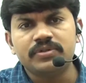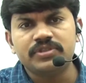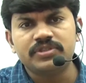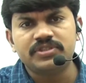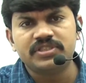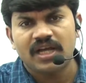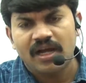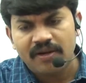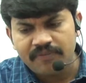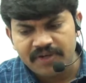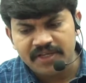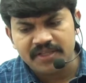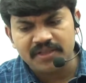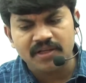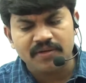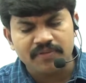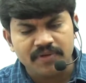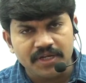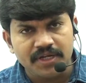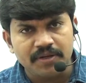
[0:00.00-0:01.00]
Java is
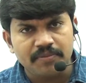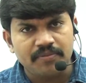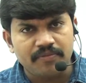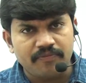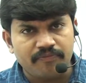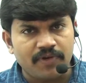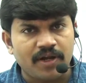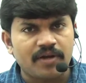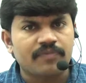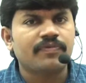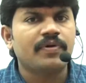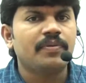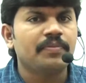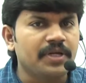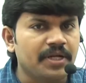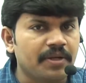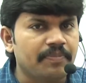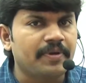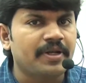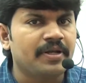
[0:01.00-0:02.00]
the platform
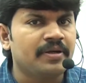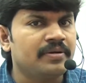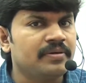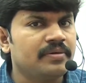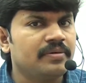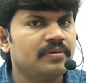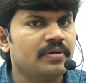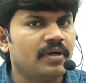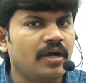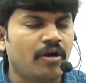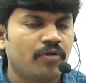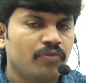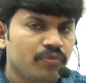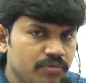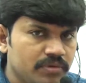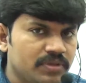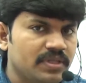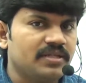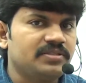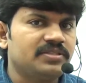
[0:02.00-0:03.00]
independent? How
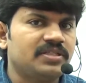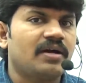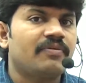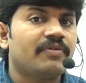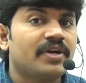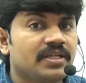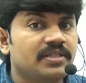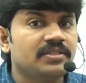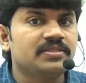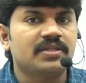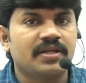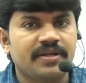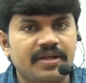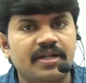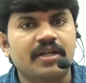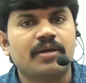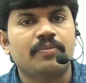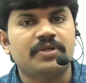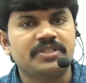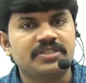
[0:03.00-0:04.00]
the Java is the
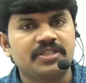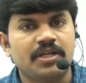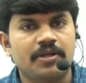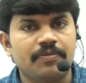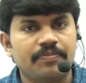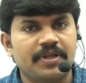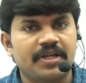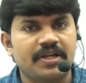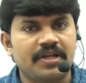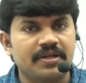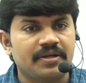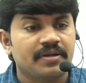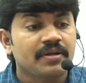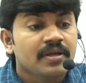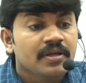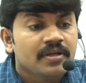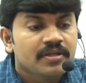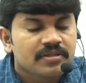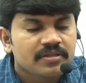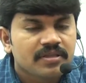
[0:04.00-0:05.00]
database independent?
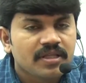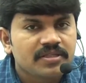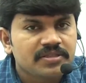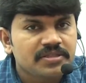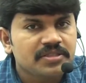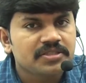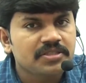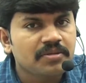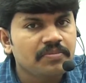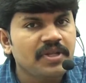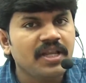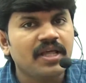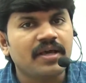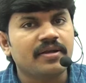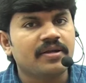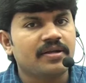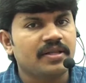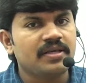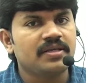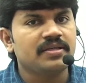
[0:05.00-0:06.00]
There is a
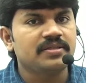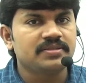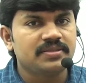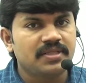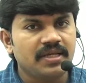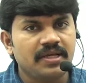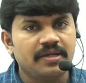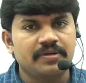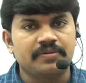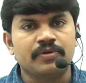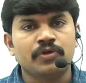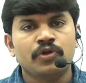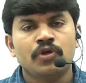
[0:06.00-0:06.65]
similarity is there.